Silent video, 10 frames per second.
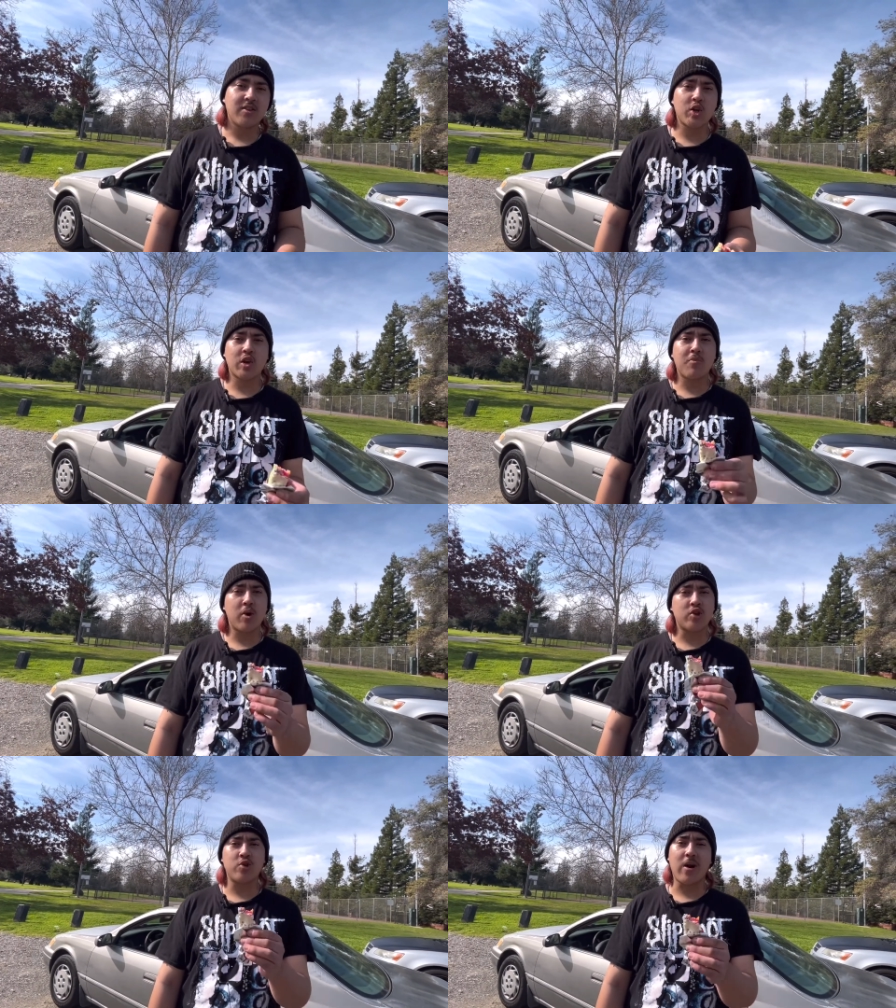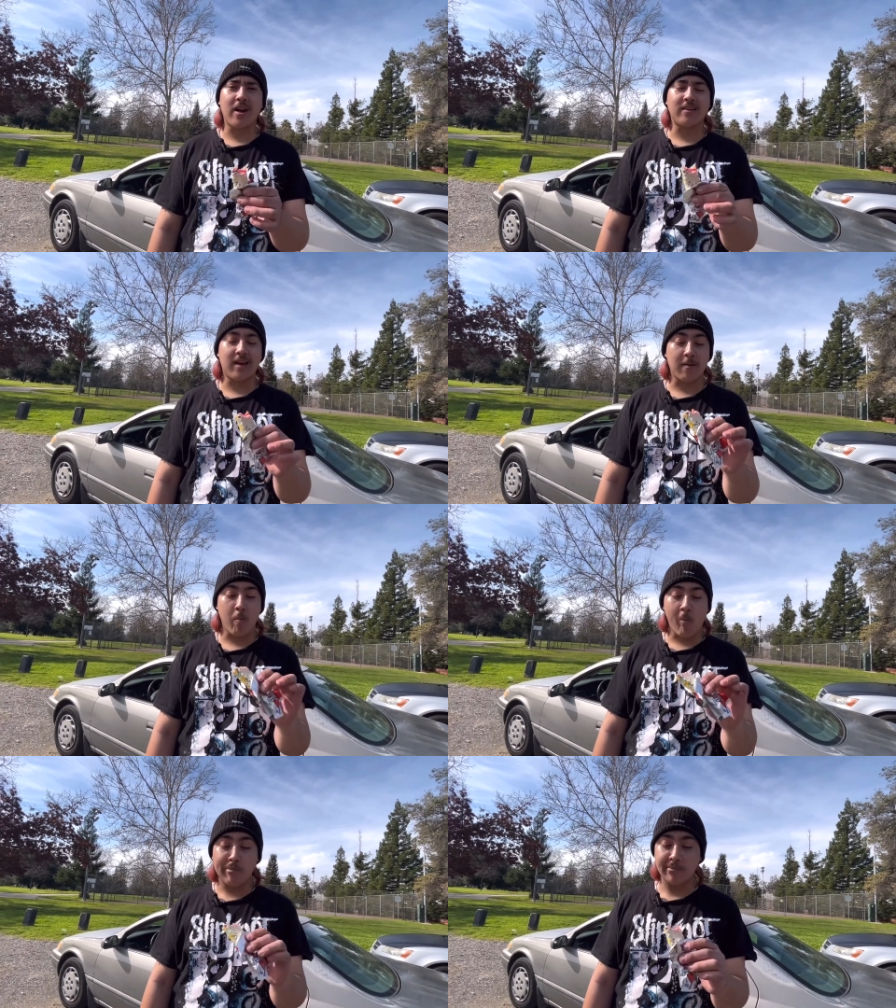6.2 out of 10.
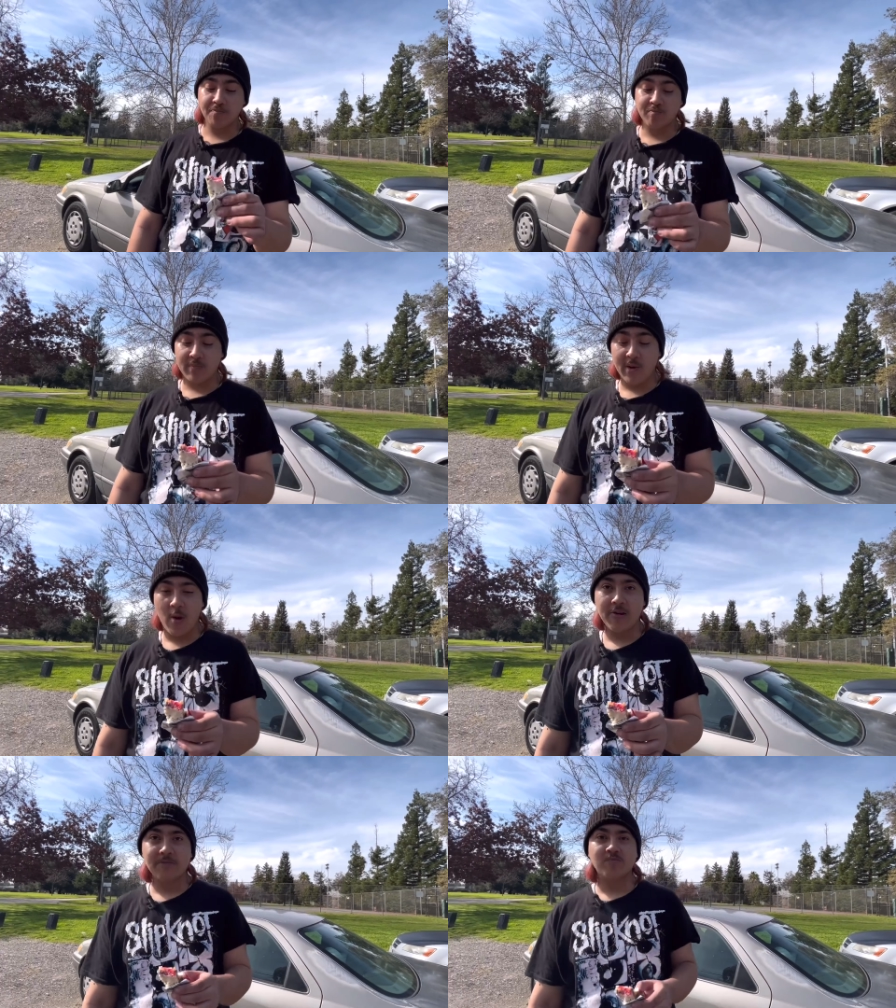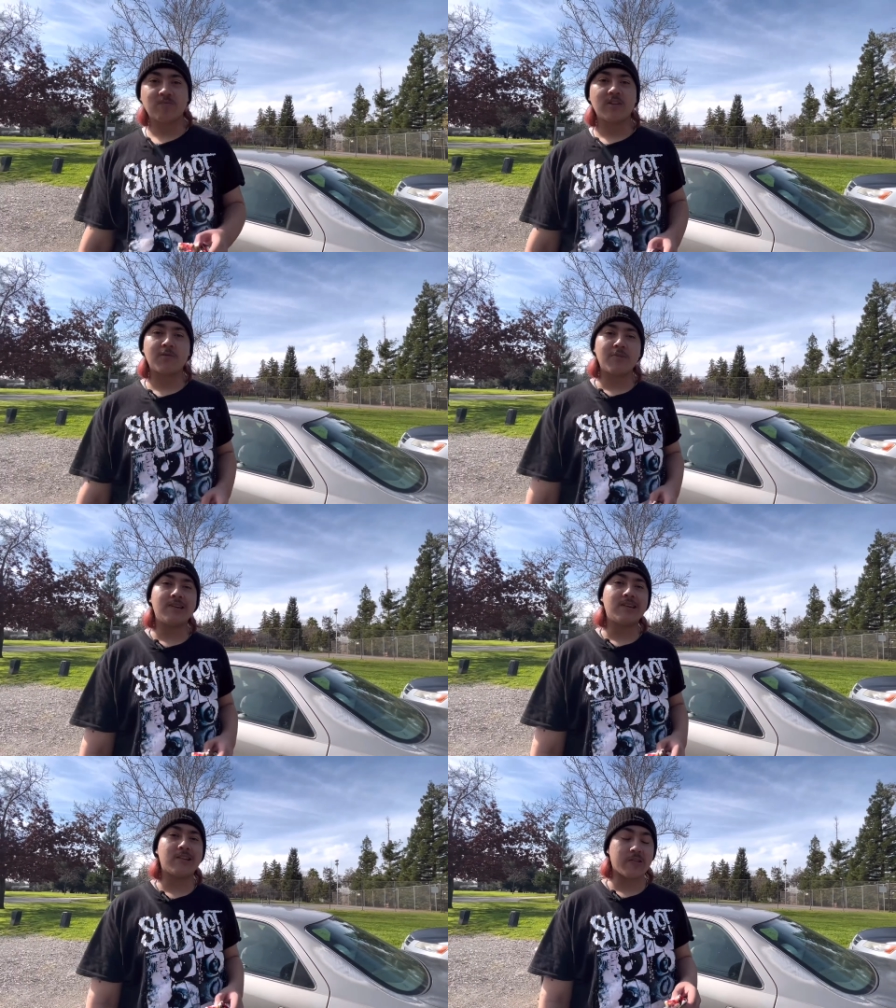It's
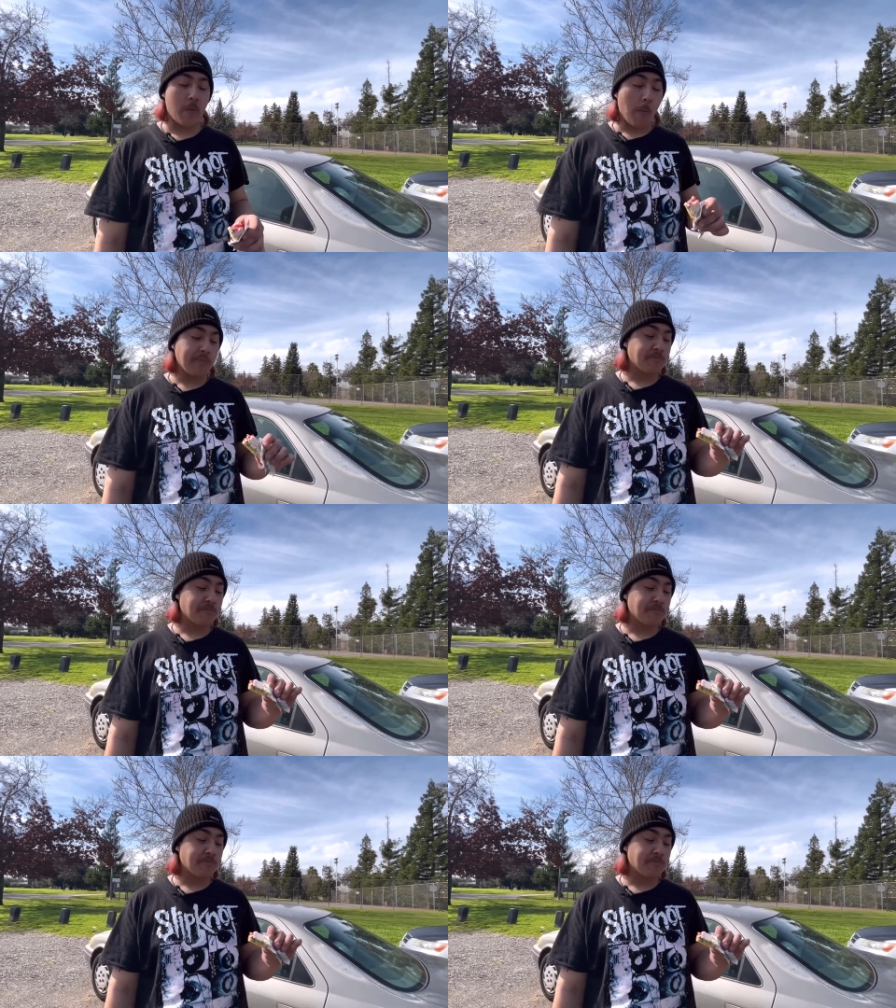pretty decent.